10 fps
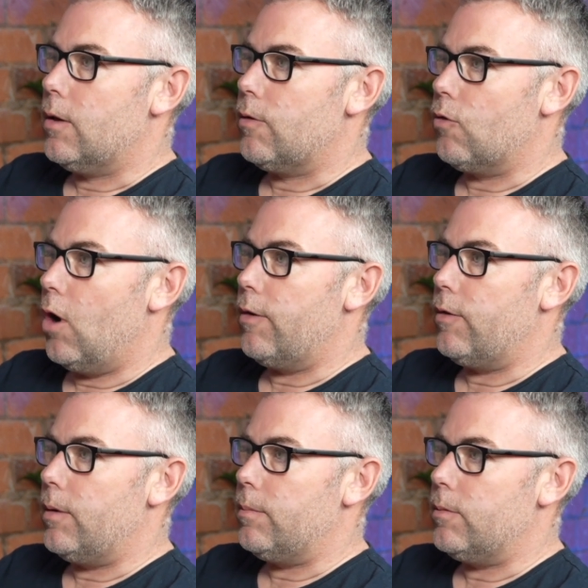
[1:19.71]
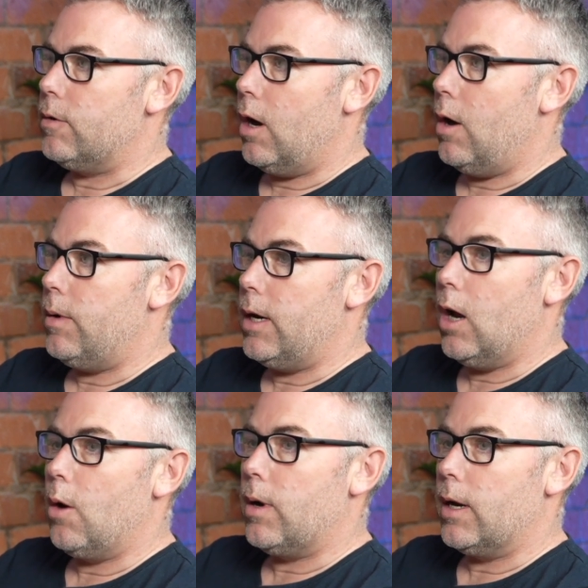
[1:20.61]
thriving not only
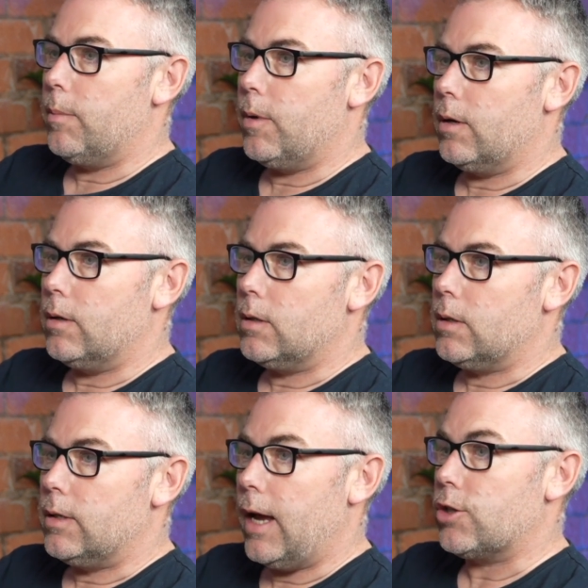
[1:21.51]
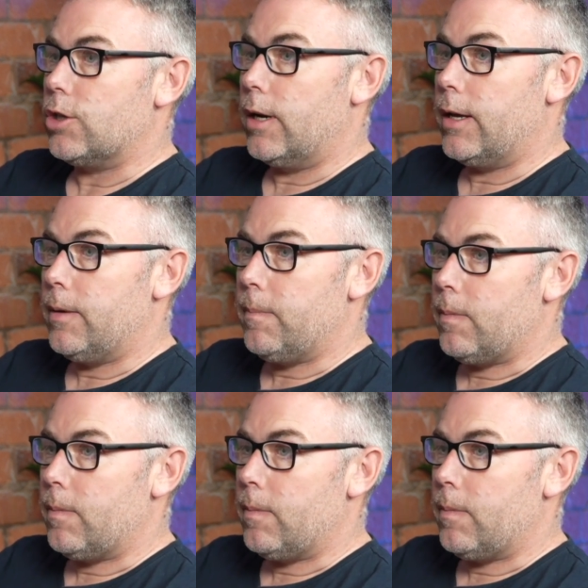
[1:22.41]
locally but nationally,